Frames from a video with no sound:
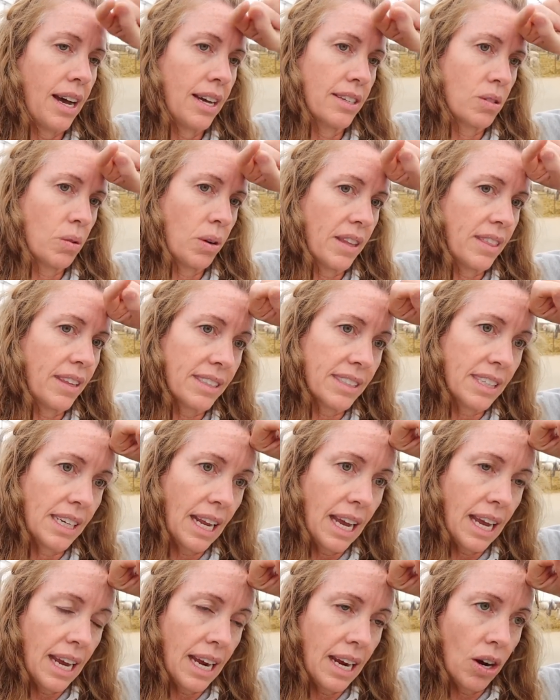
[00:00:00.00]
So I think
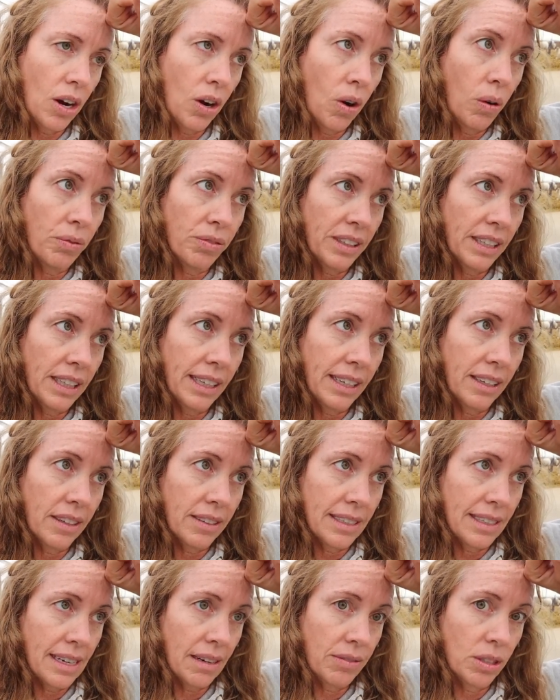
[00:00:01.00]
today, hopefully later
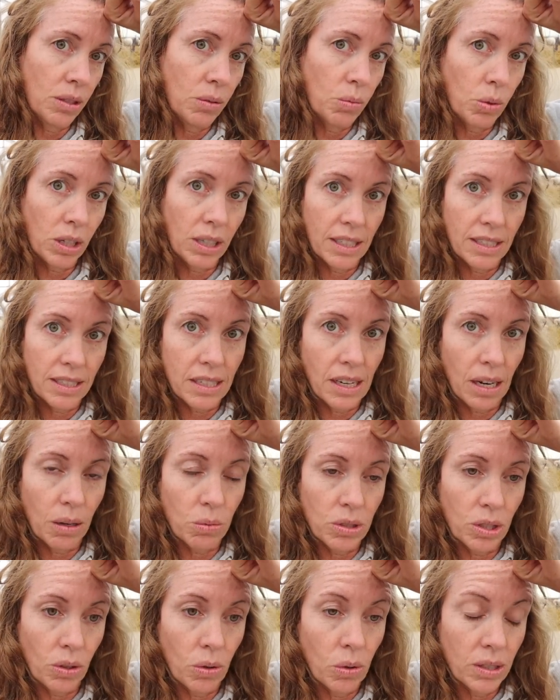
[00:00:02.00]
this afternoon, we're going to start
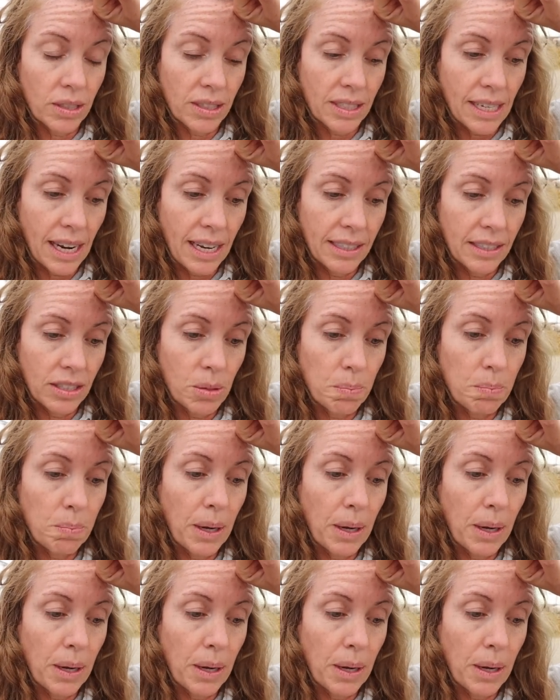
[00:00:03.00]
with corn silage.